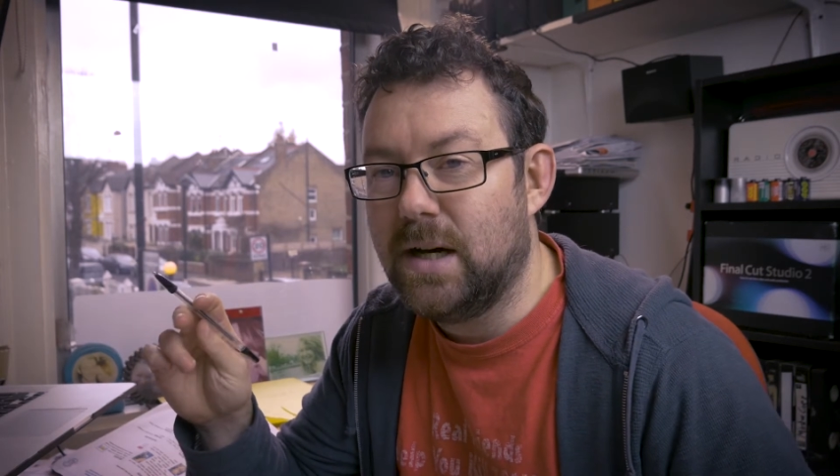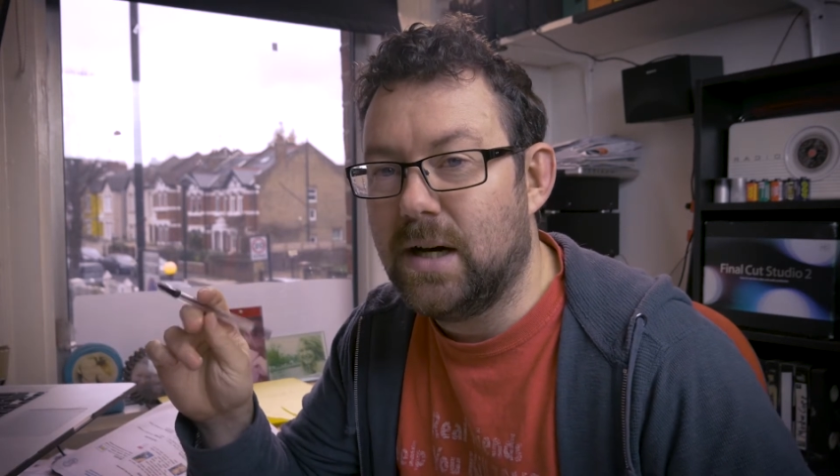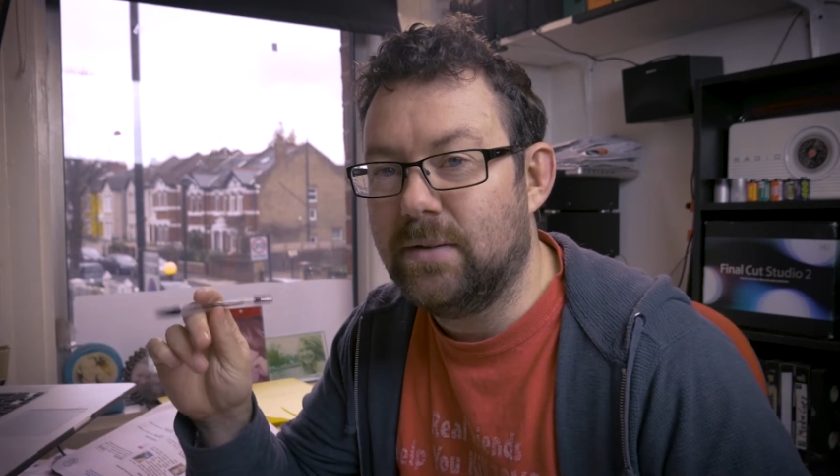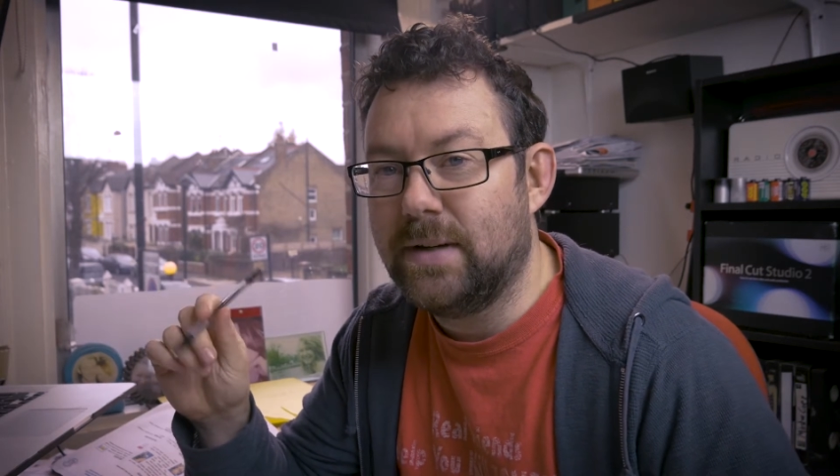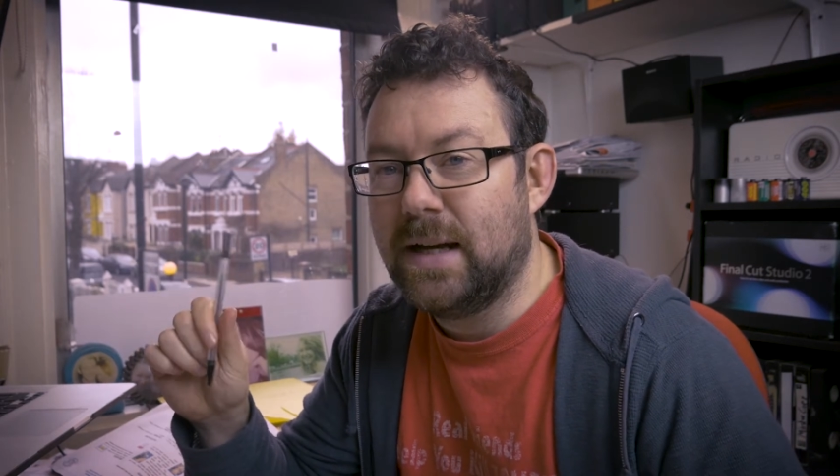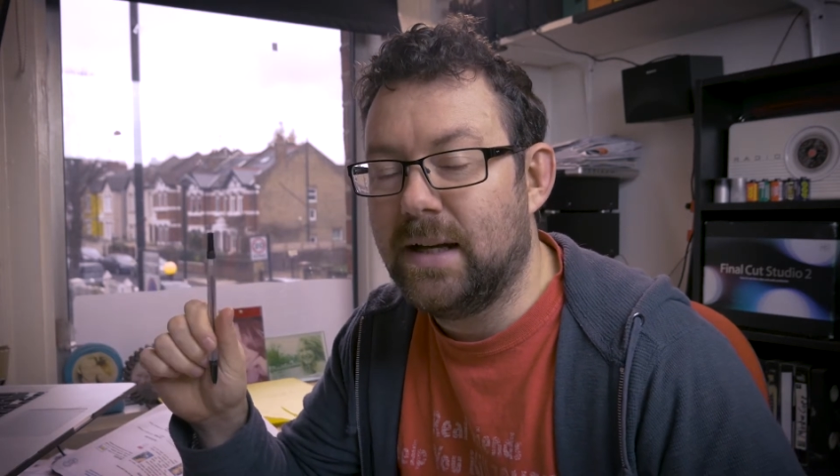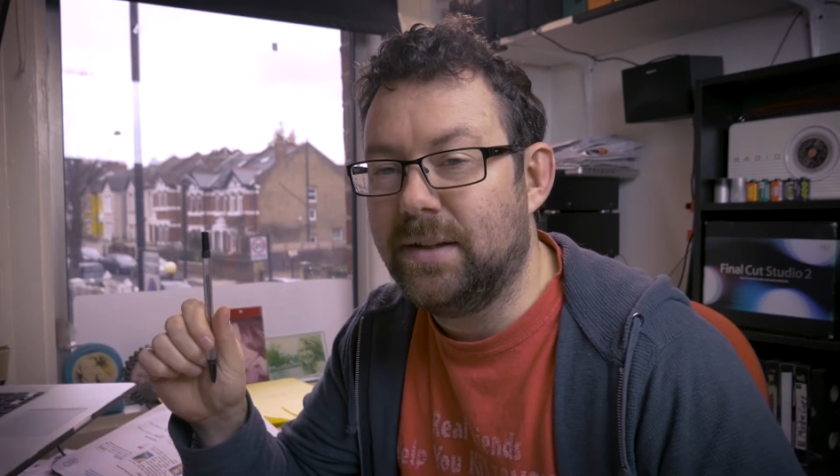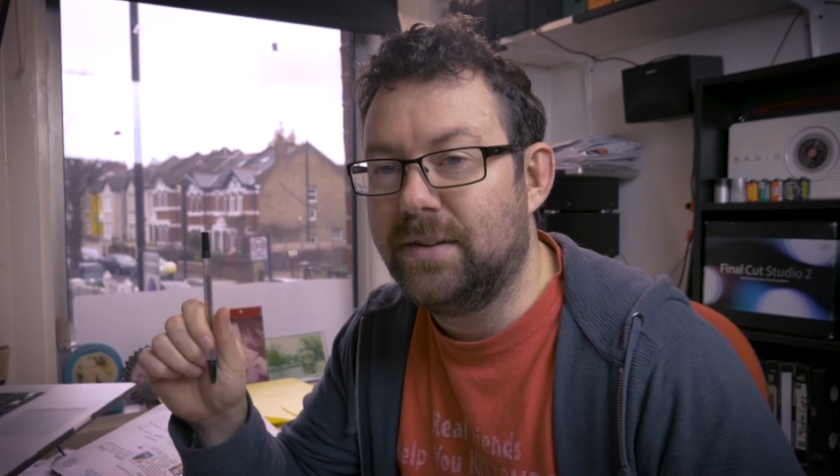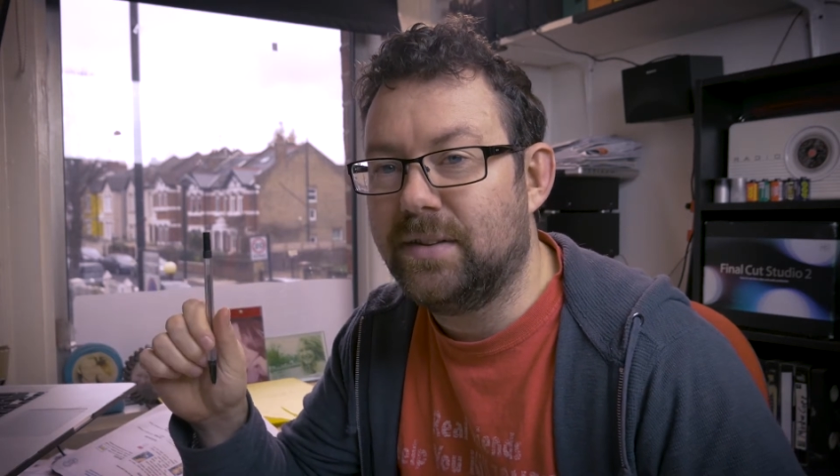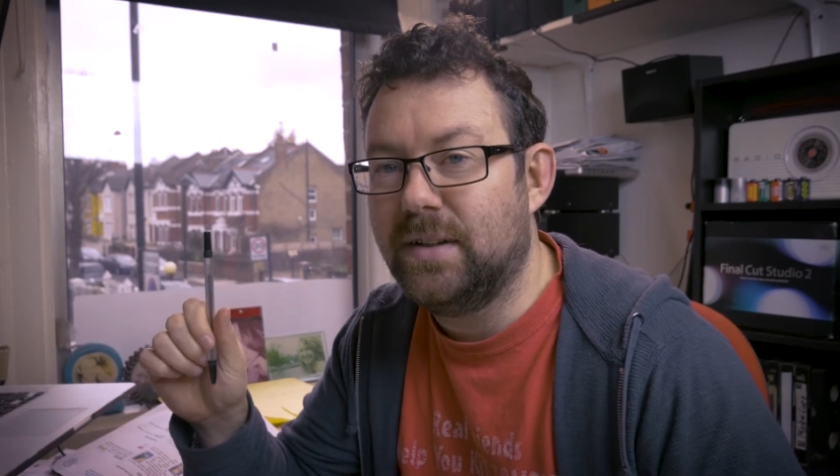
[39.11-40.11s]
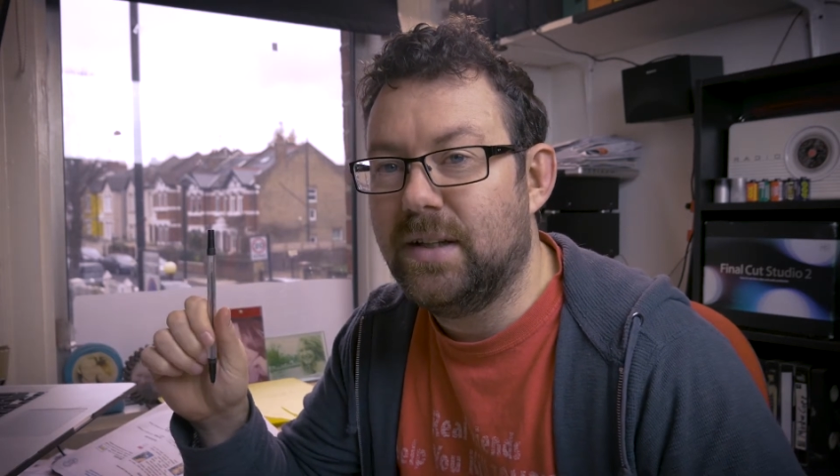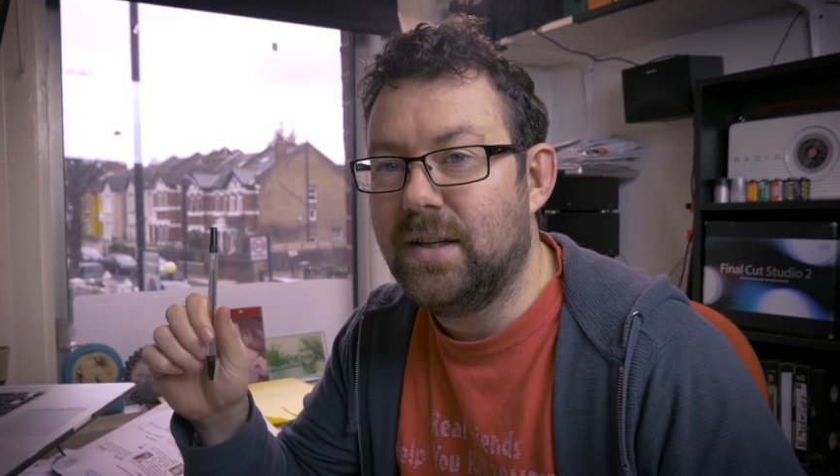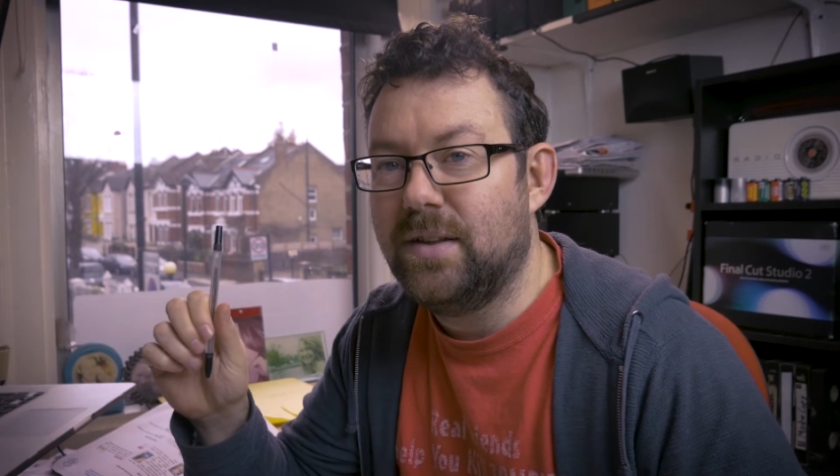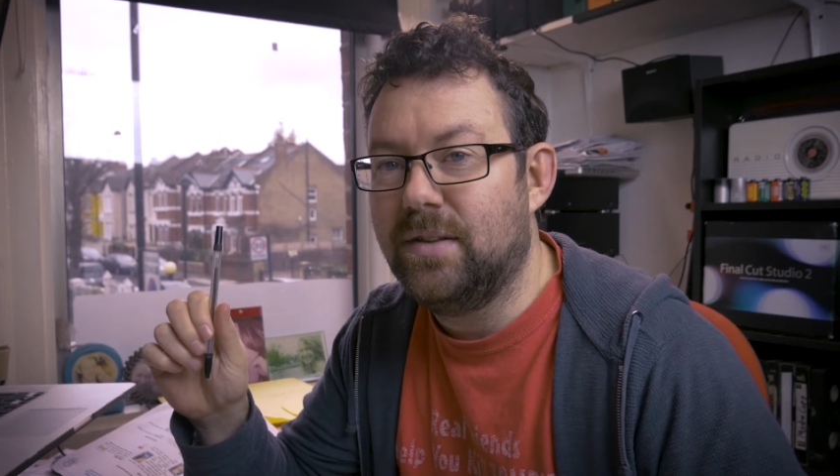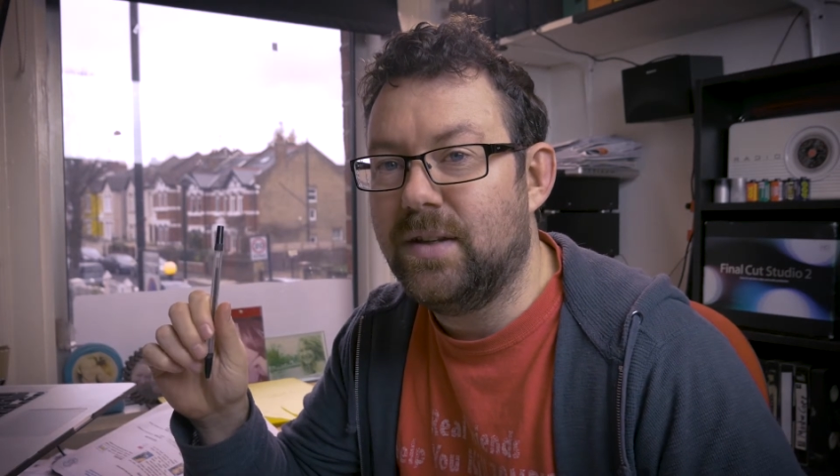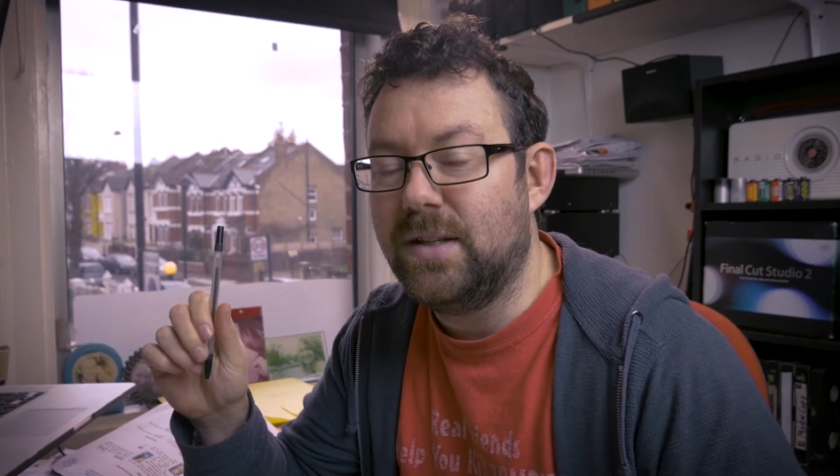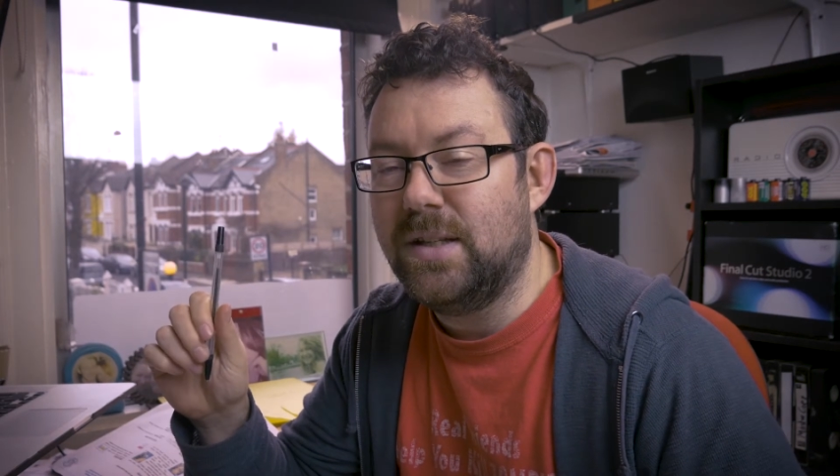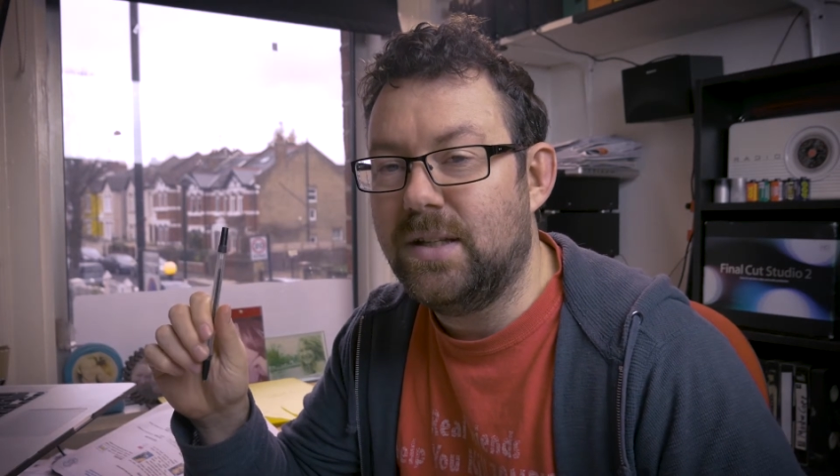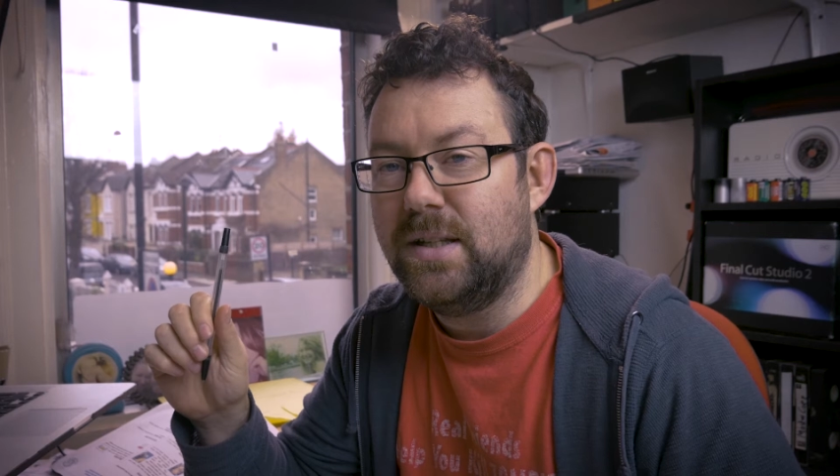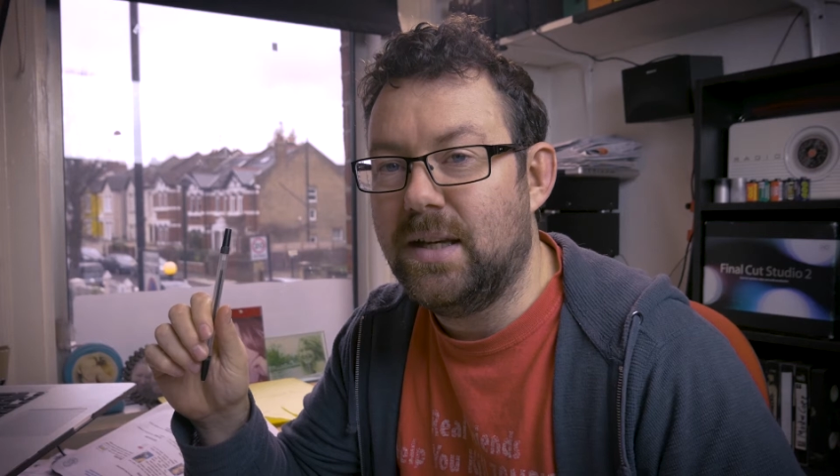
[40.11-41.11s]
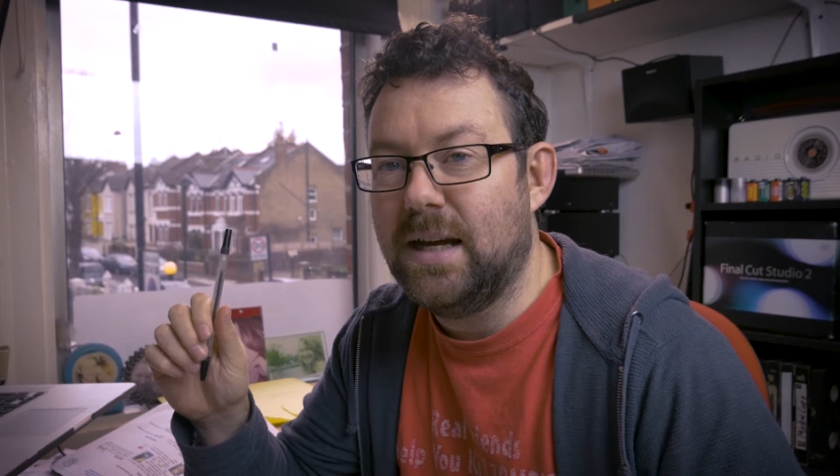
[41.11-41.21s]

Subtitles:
I've had the